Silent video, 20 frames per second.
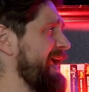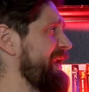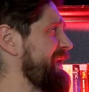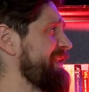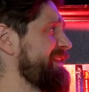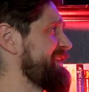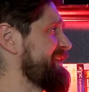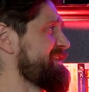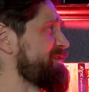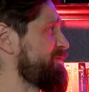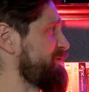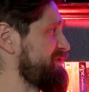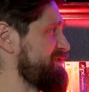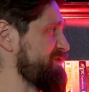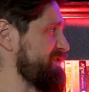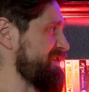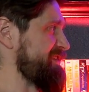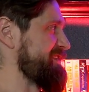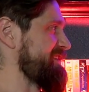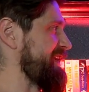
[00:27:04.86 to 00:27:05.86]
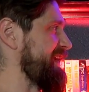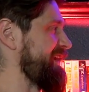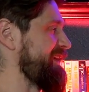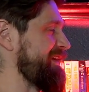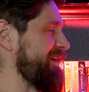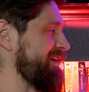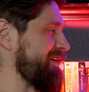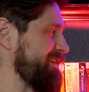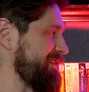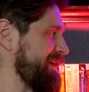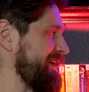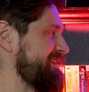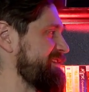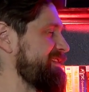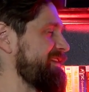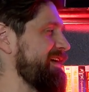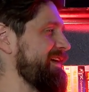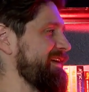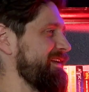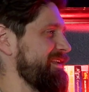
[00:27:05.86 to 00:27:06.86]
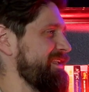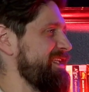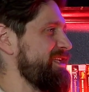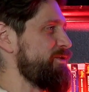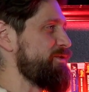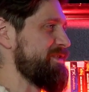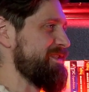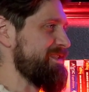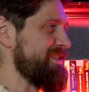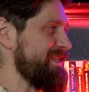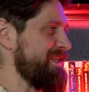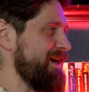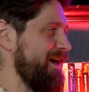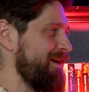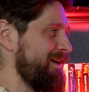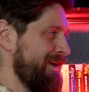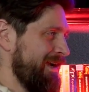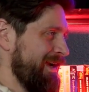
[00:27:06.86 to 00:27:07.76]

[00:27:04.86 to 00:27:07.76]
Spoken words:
And this was just like a cutesy